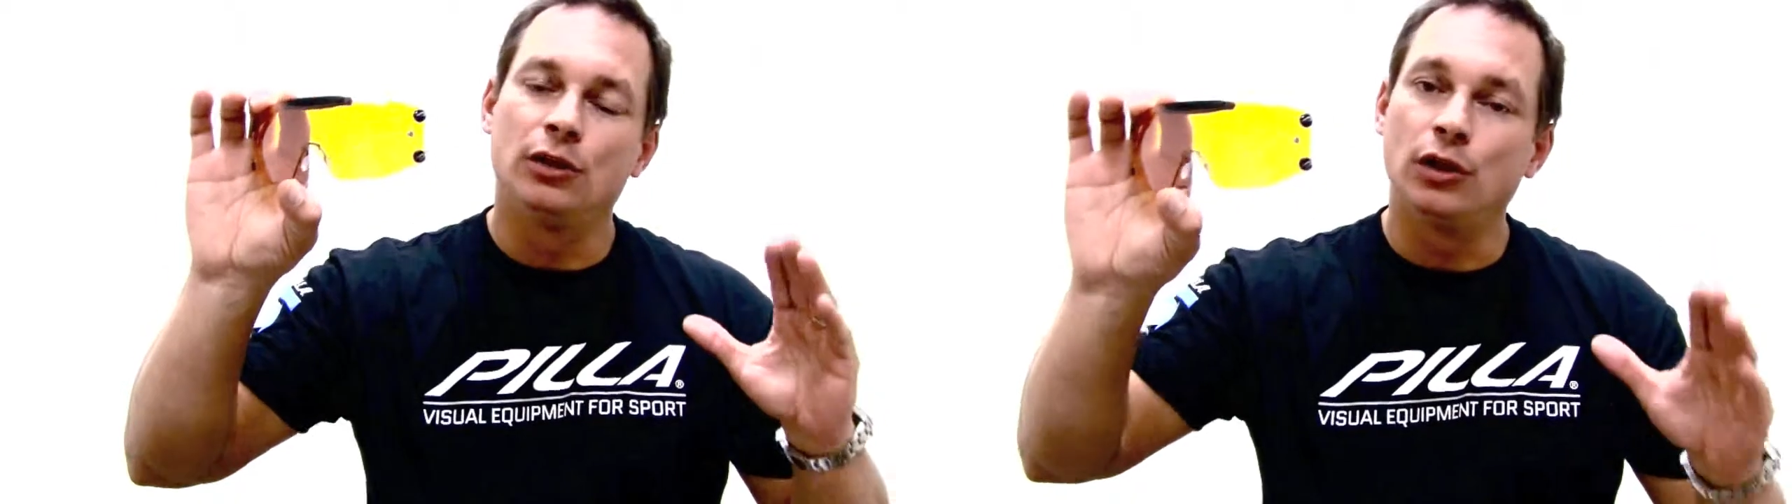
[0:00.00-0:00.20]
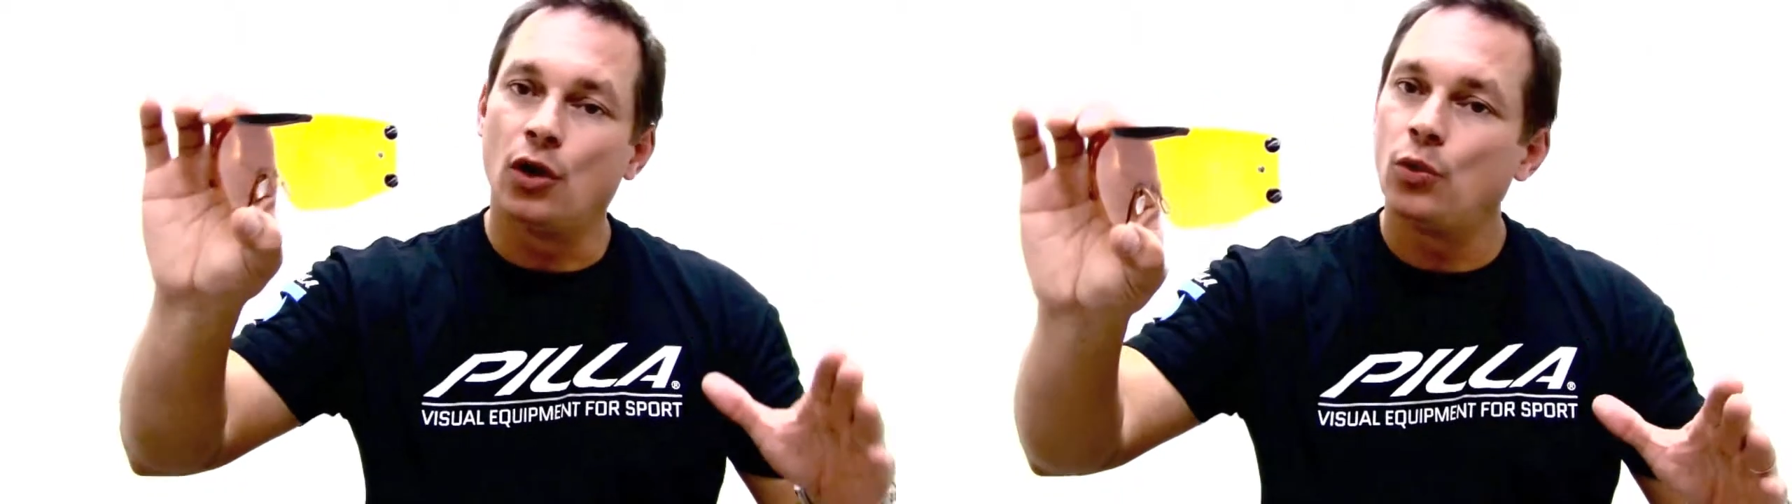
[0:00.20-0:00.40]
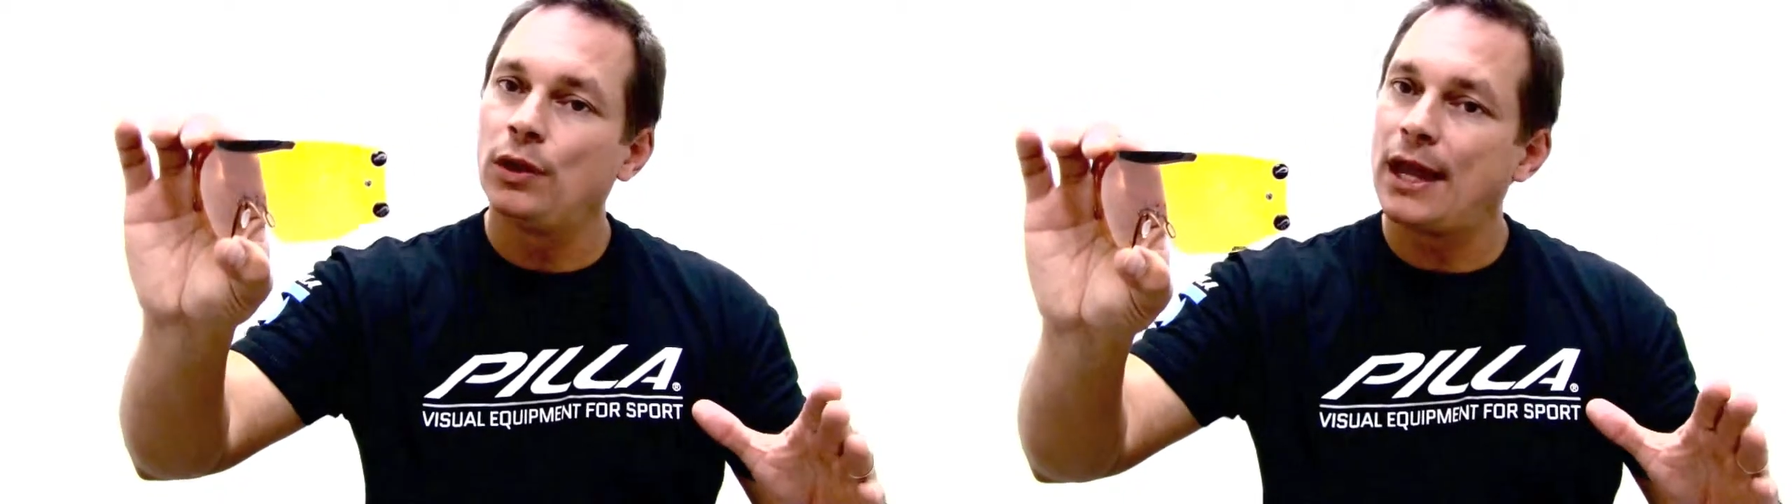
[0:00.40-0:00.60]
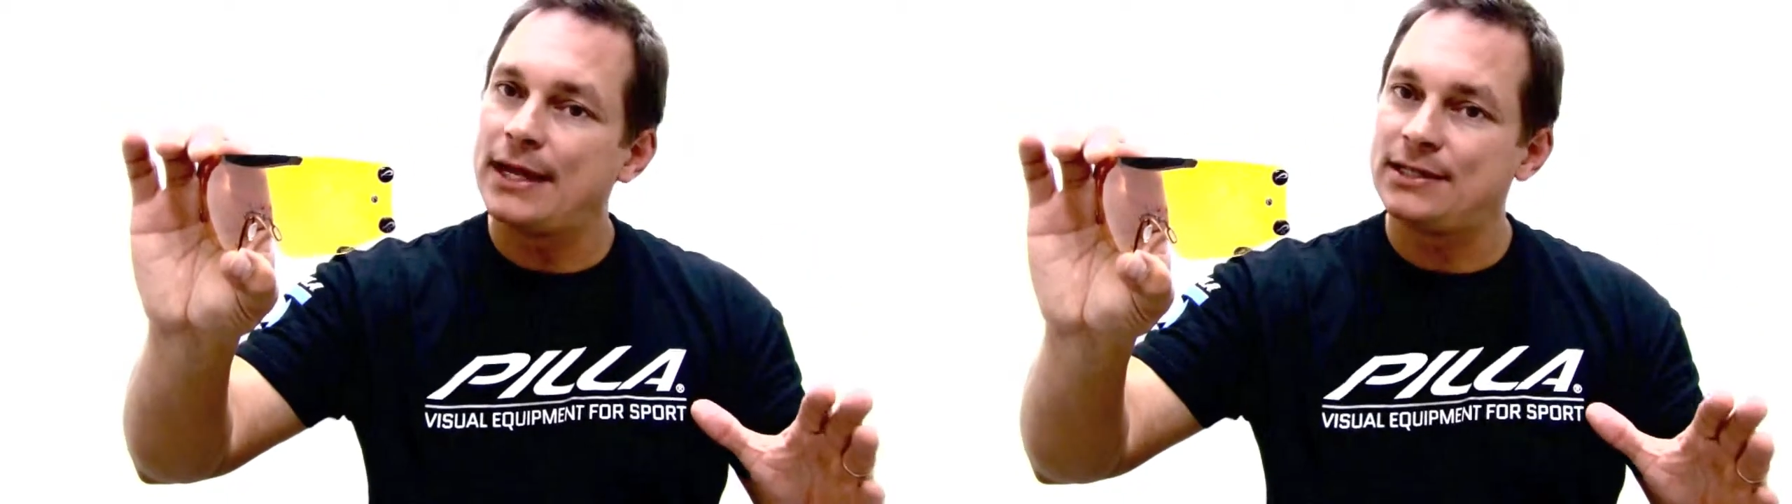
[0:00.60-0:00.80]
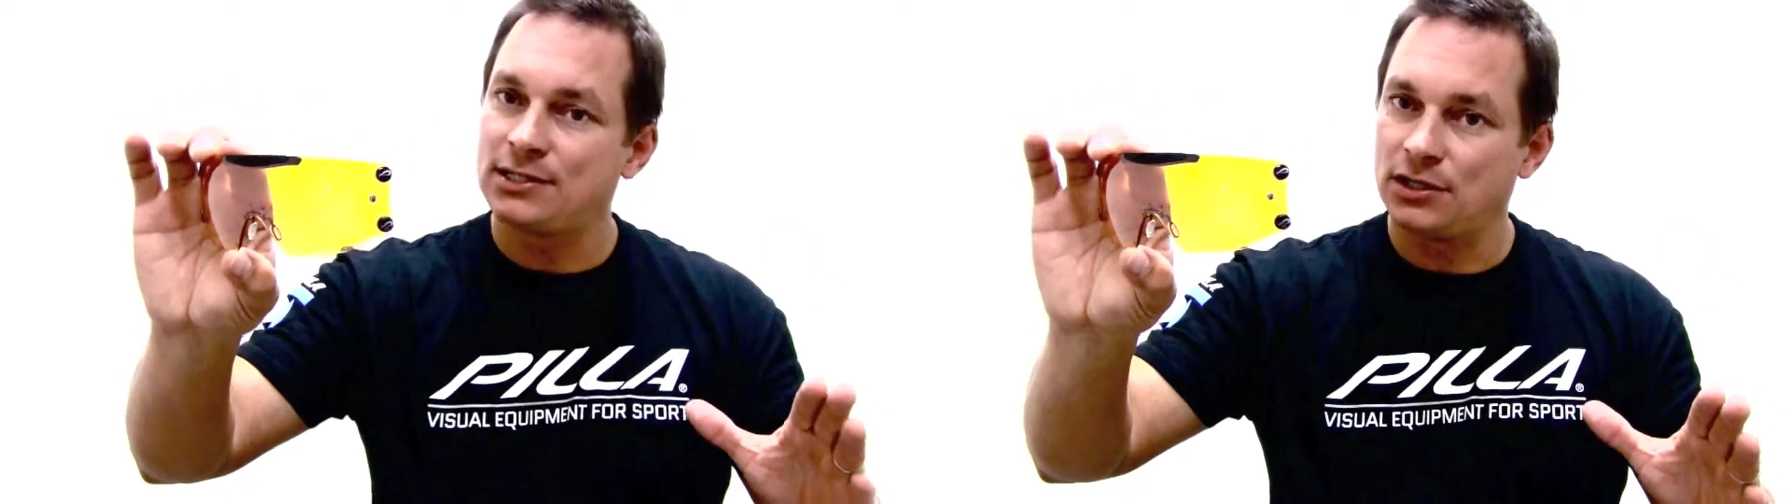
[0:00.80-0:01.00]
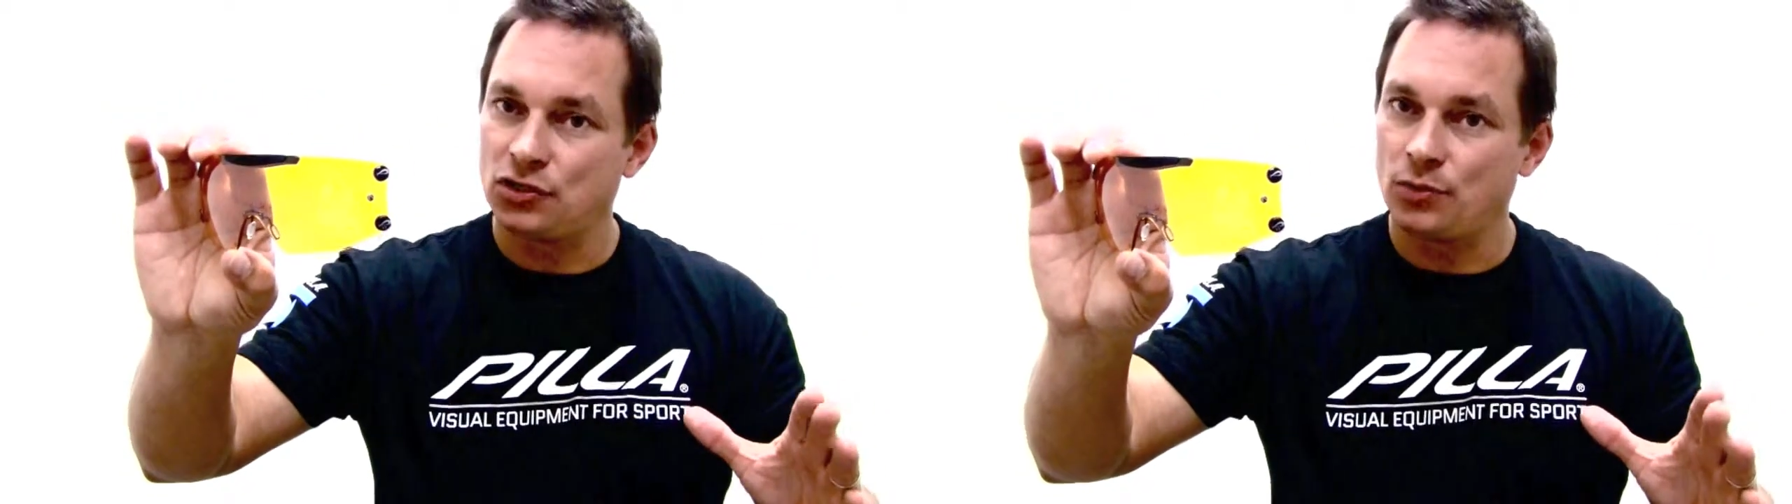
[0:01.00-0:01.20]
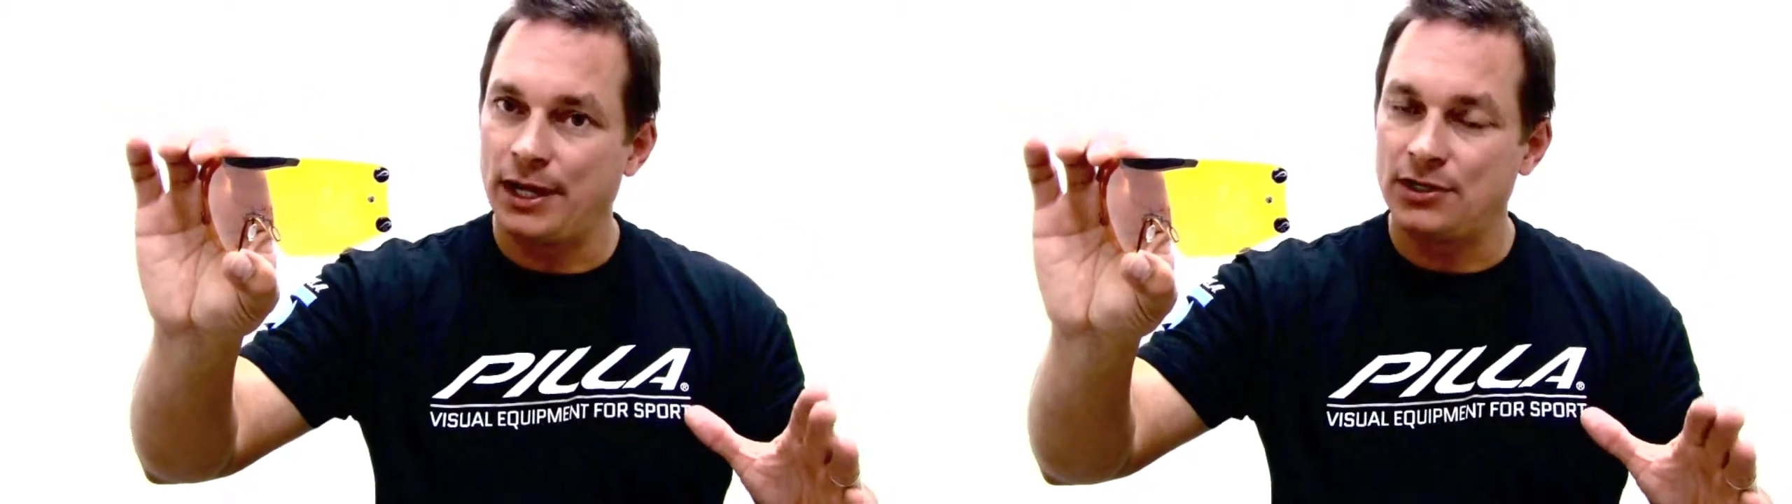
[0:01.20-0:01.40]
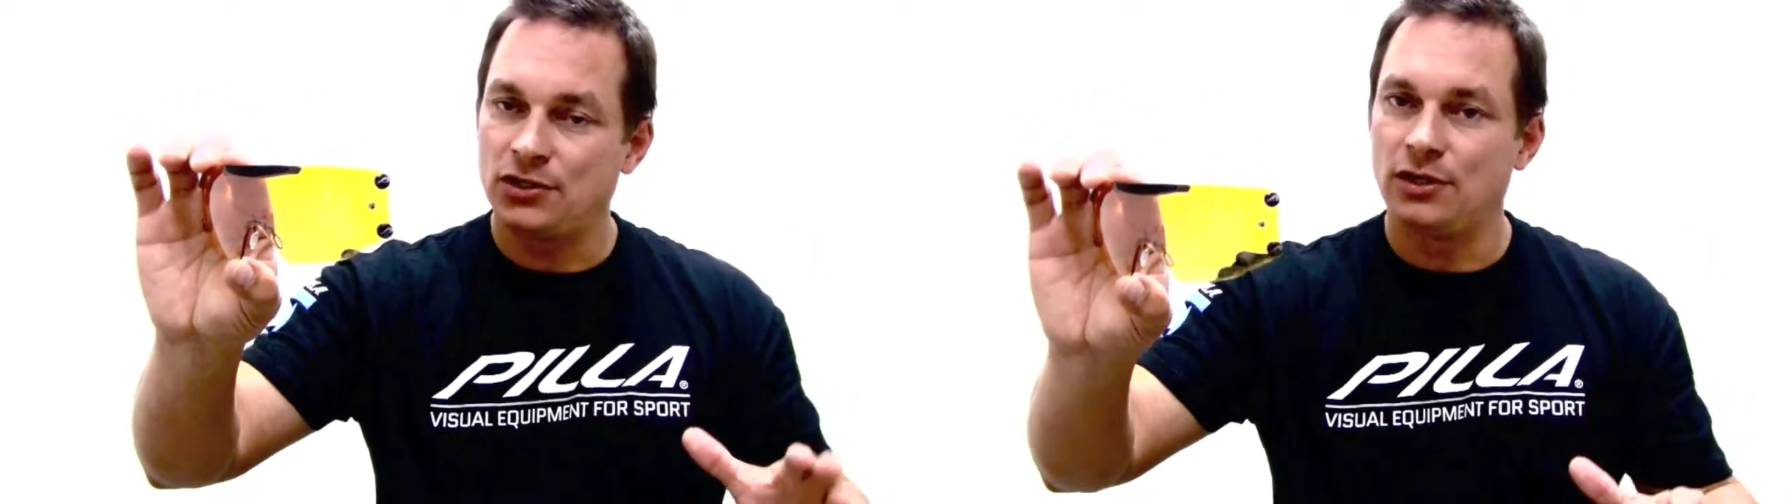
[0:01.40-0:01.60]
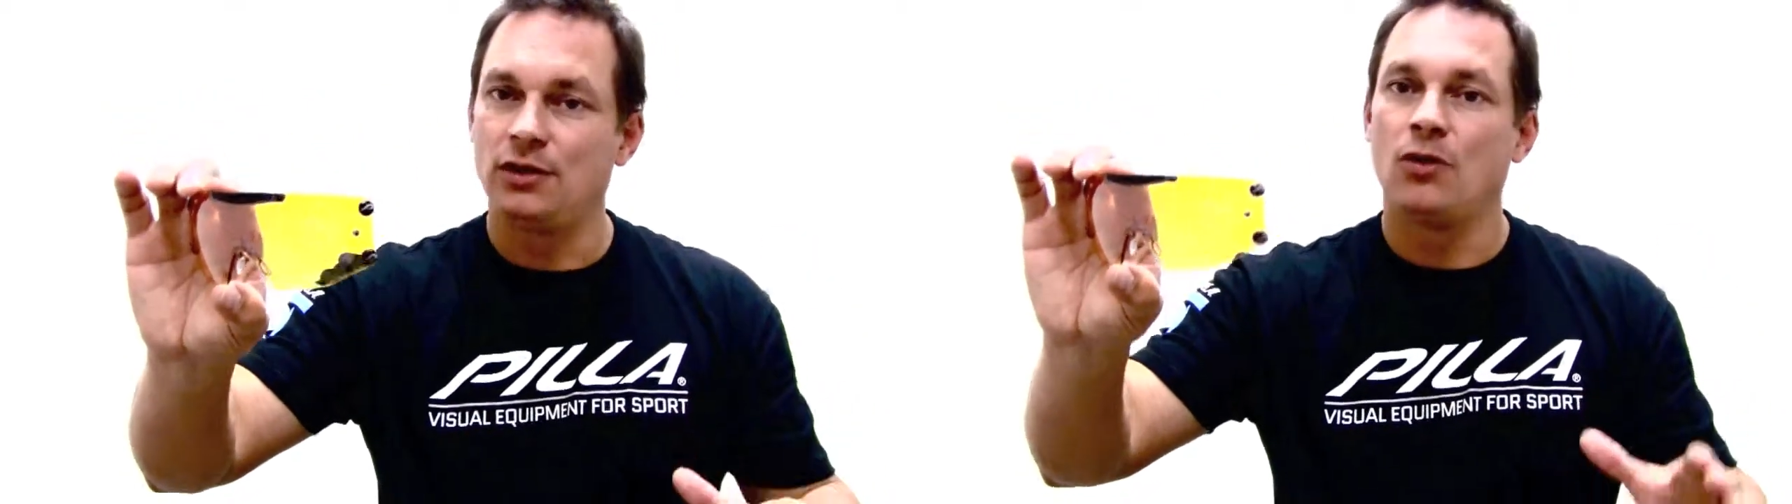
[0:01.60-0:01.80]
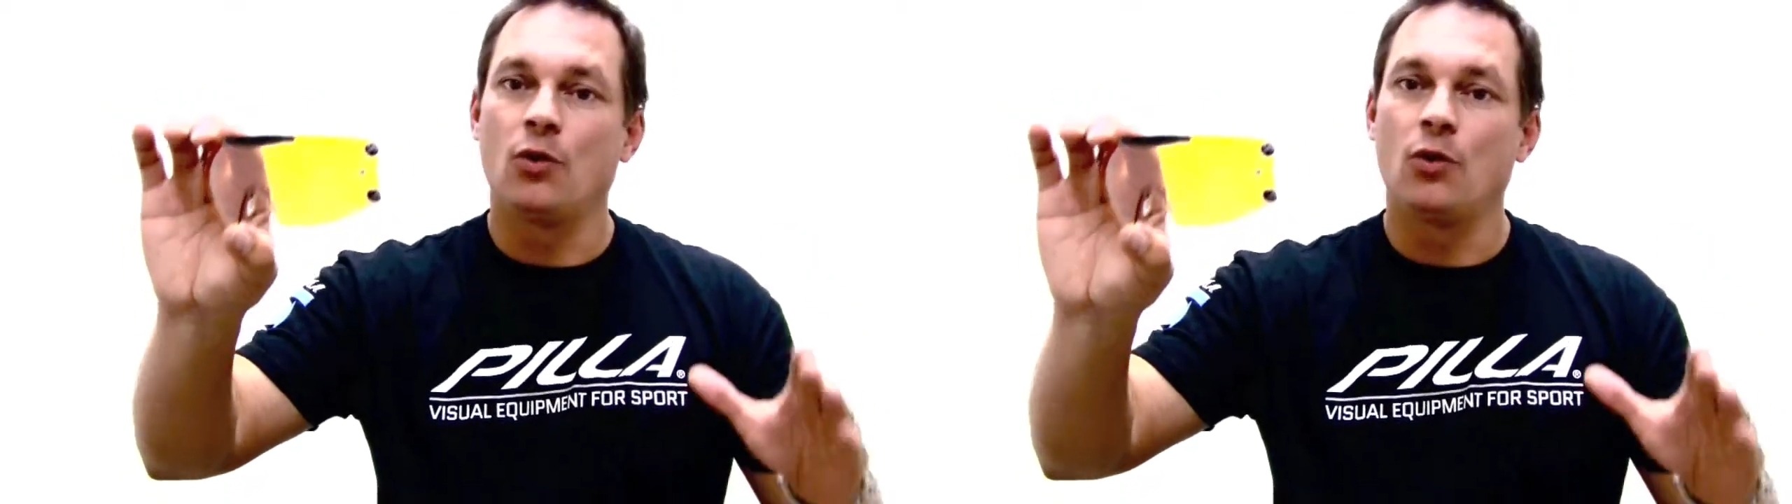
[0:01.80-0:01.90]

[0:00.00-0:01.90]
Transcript: low light situation